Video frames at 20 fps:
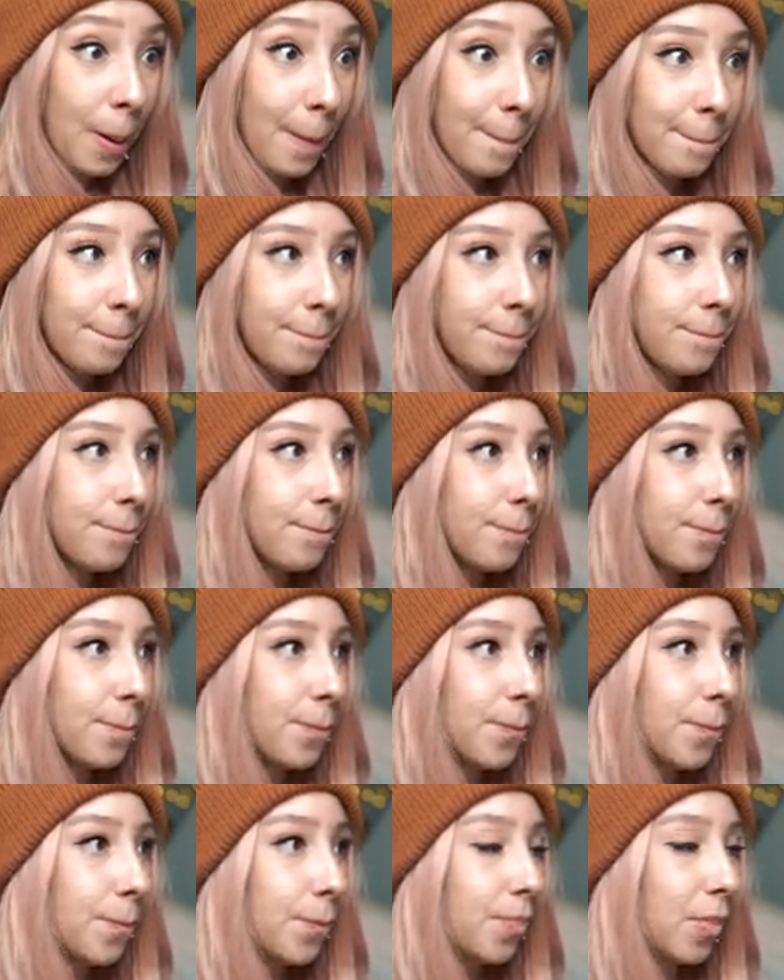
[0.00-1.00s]

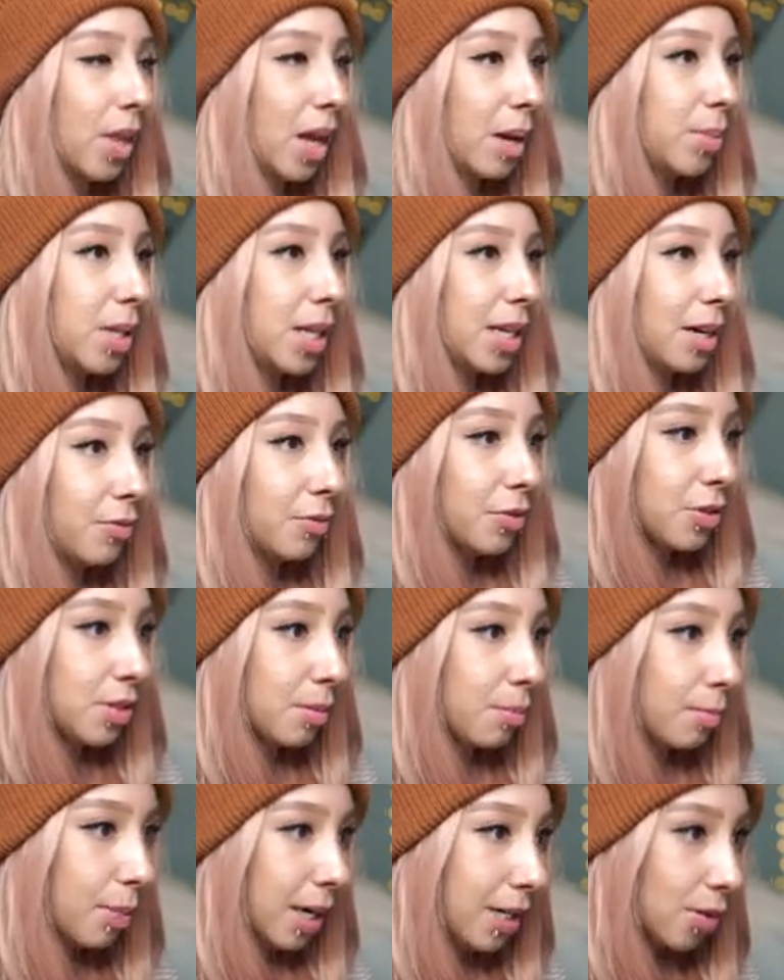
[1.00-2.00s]
Mmm, I'd be down for
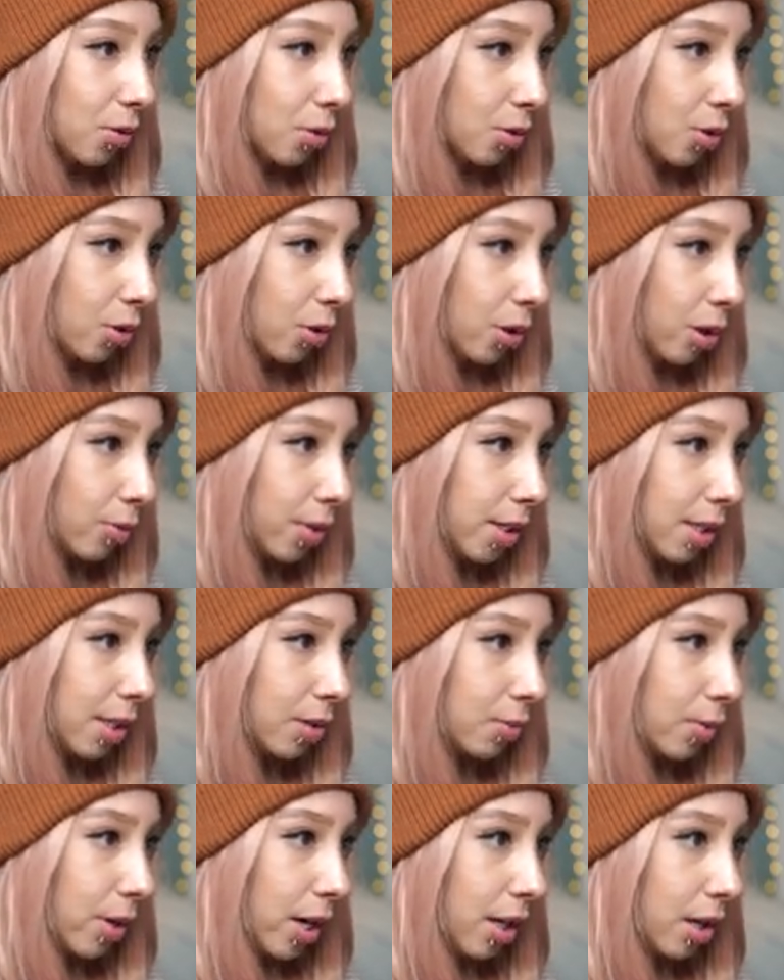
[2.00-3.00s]
some basil soda. What's
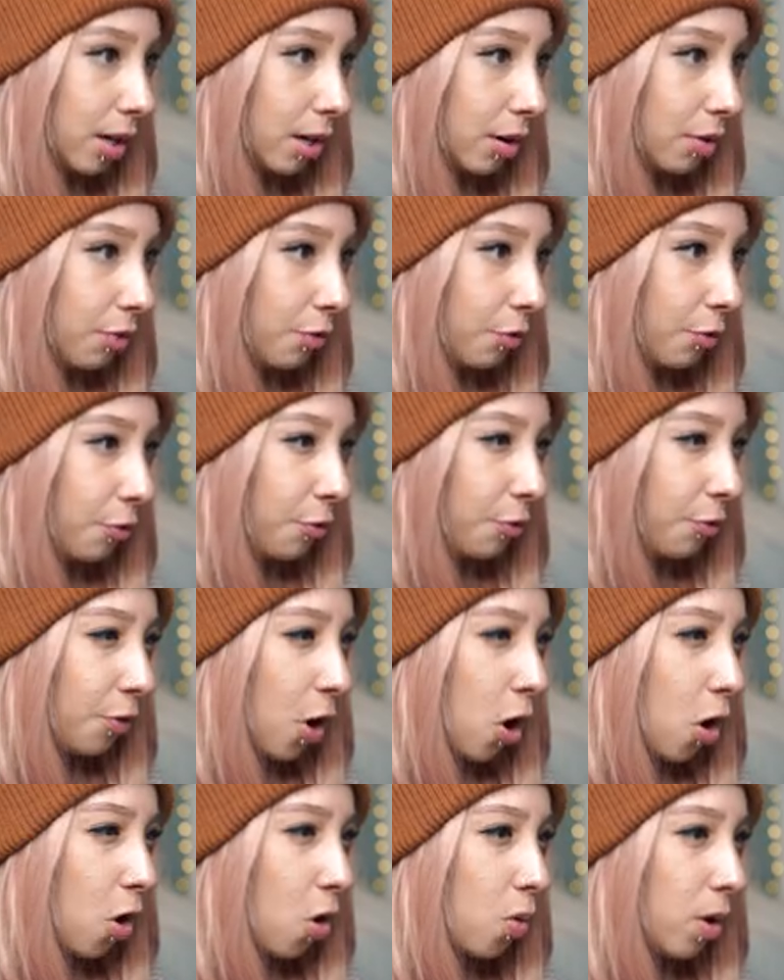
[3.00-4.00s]
this right here?
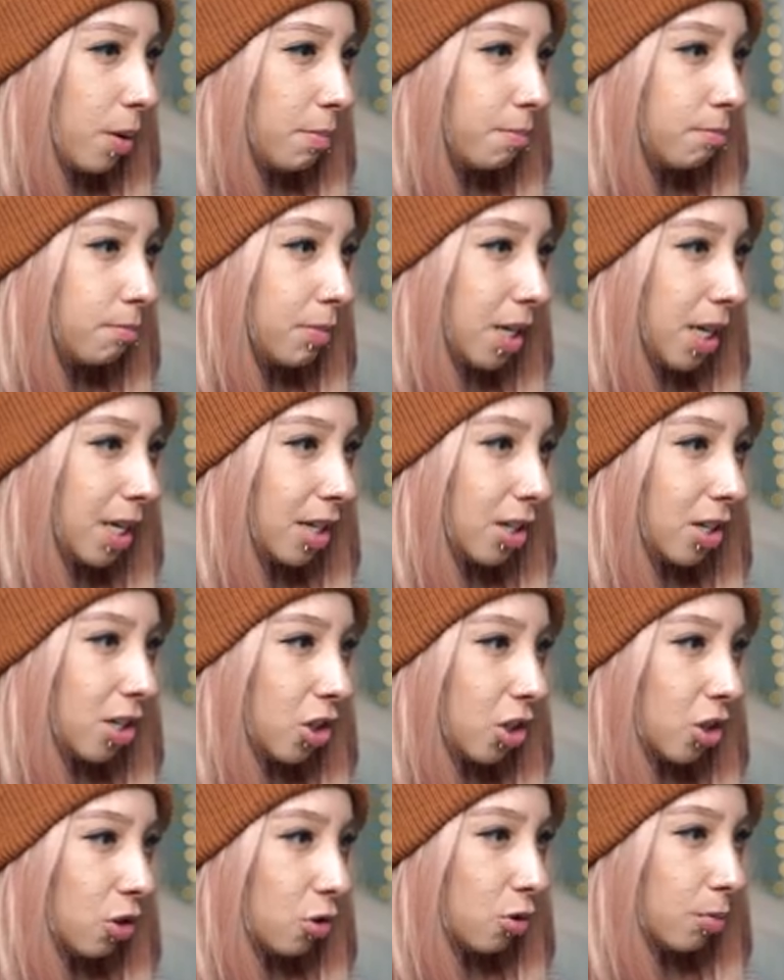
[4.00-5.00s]
Faux meat
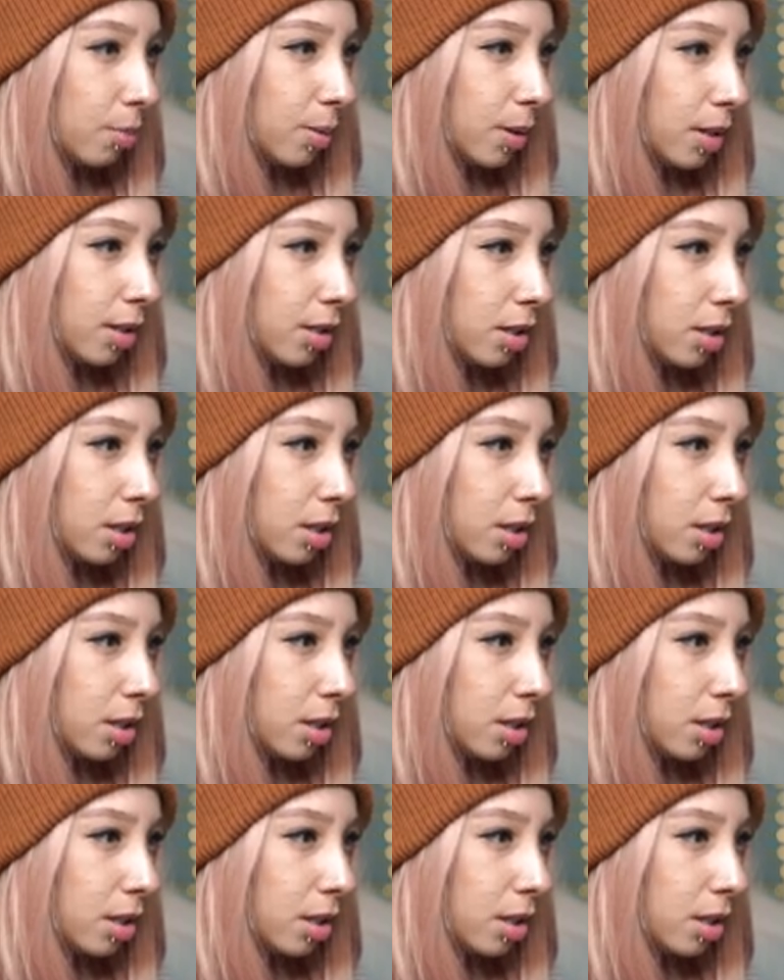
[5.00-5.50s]
cube.